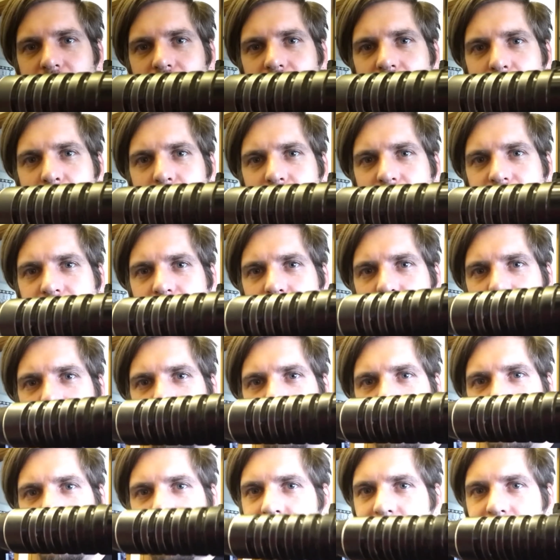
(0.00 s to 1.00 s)
saber
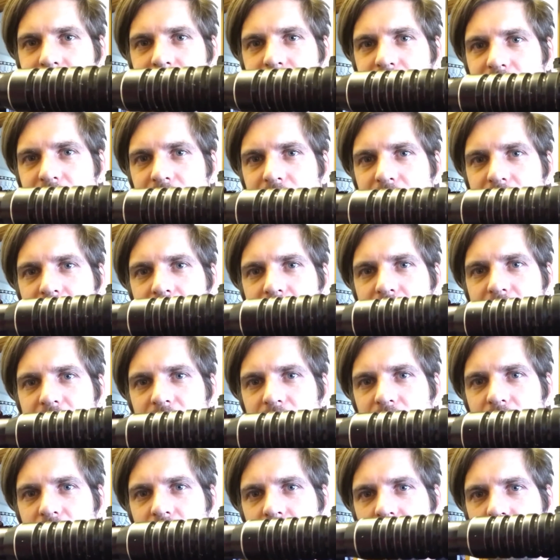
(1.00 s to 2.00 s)
falls a lot.
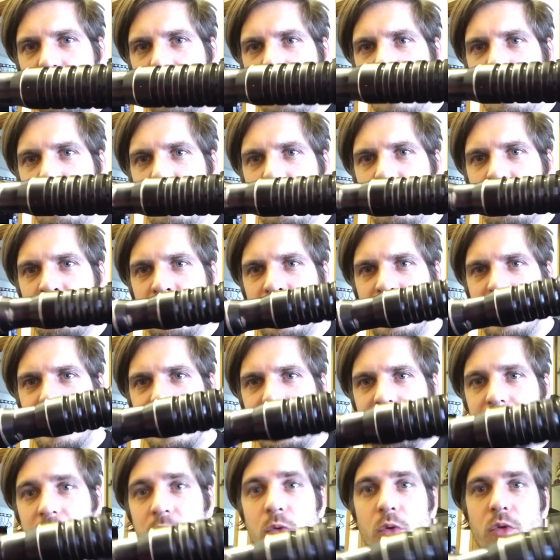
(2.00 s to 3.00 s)
So
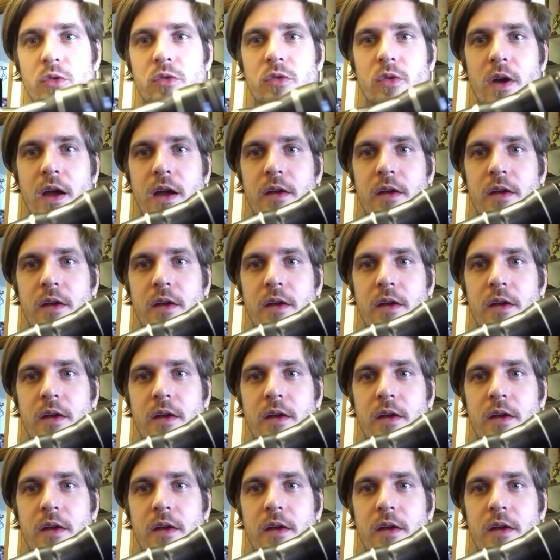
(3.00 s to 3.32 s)
that's also,